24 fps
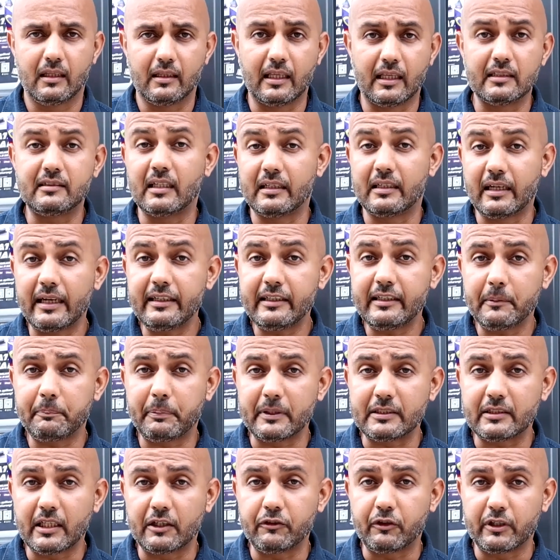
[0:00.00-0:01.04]
That's a
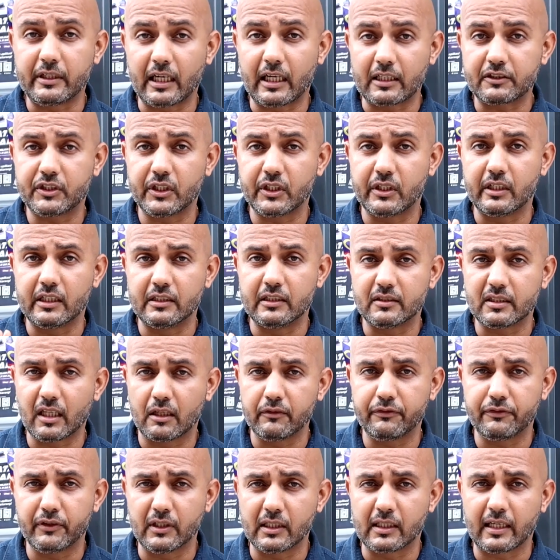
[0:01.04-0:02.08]
90% reduction in
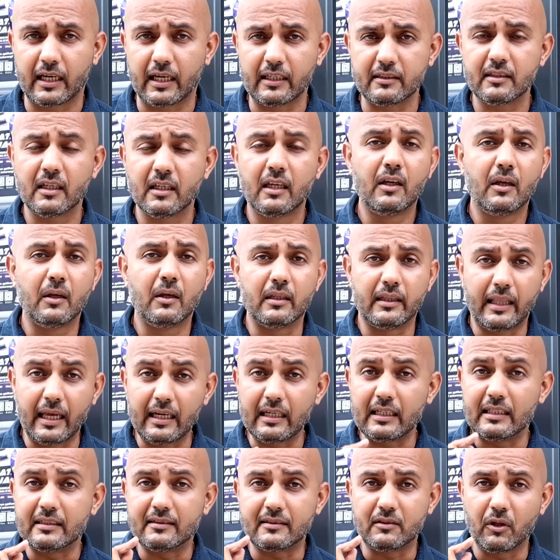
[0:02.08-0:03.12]
sulfur, guys.
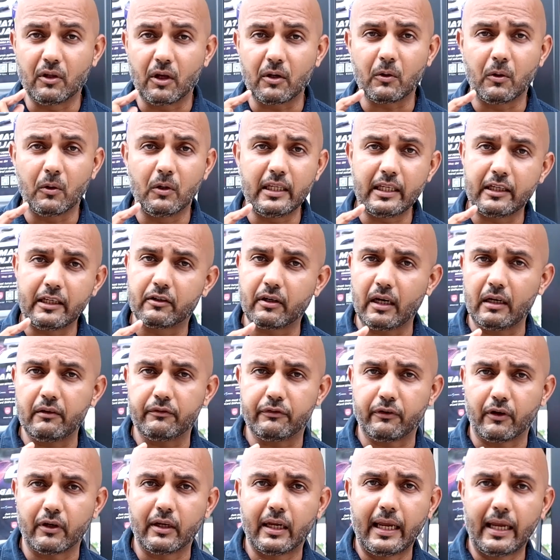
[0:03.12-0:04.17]
That is not only great
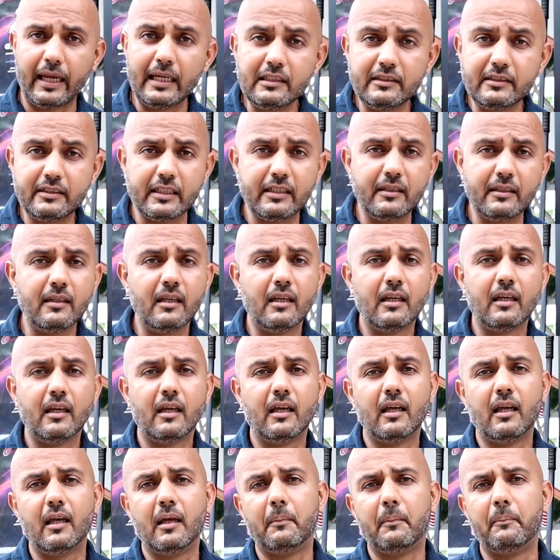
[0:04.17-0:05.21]
for your engine,
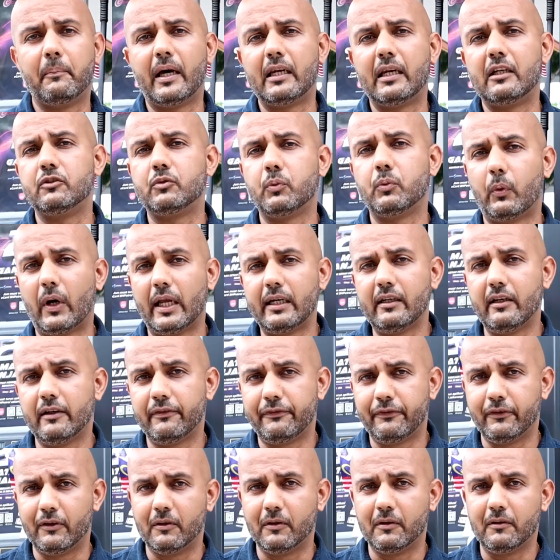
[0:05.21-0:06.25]
but it's
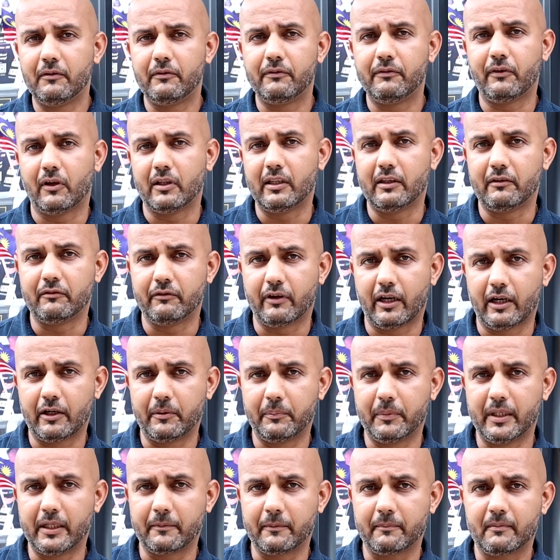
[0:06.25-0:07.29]
wonderful for the
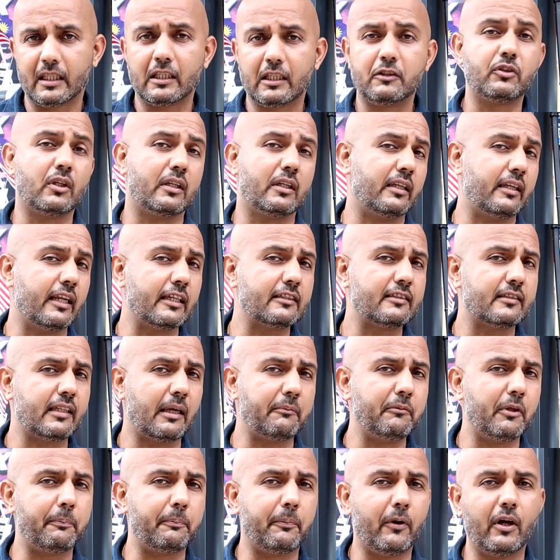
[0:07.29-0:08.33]
environment. So the next
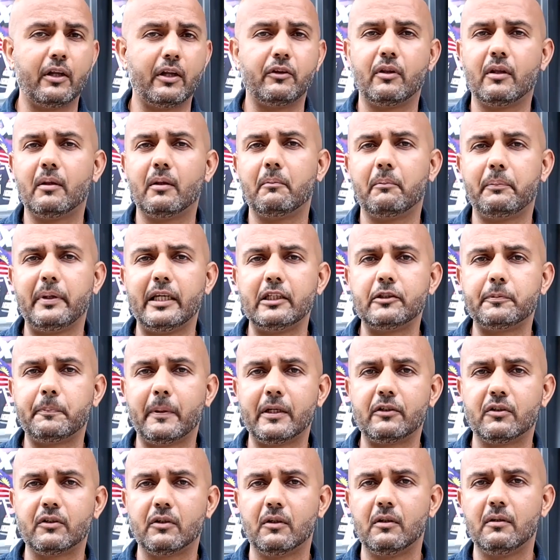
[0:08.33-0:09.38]
time you pour BH
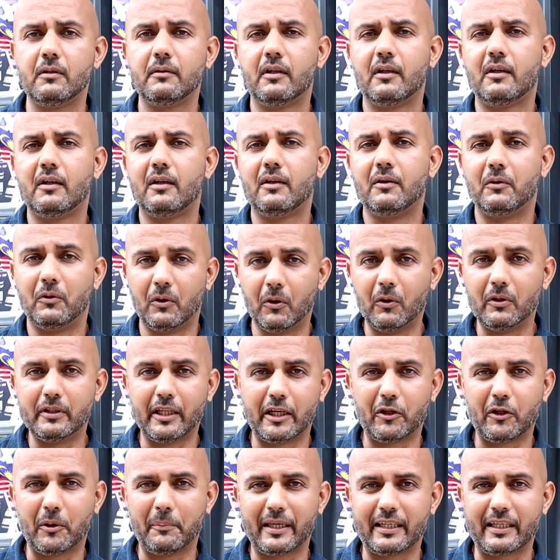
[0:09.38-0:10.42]
Petrol, know
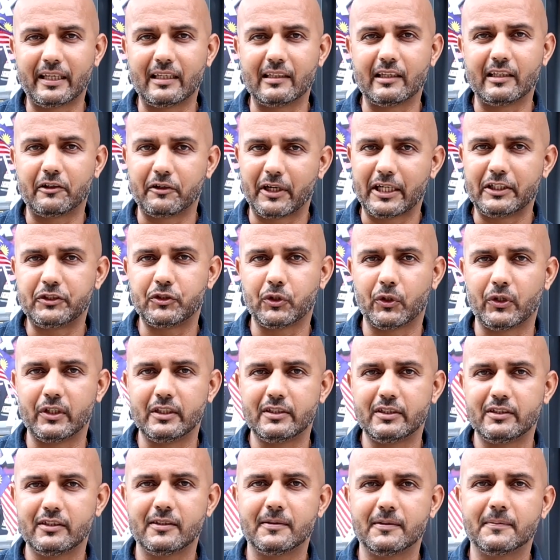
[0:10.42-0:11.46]
that you're making the right
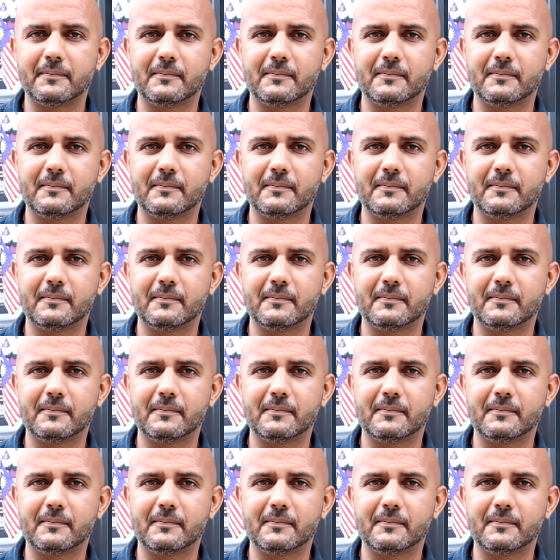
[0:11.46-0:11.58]
choice.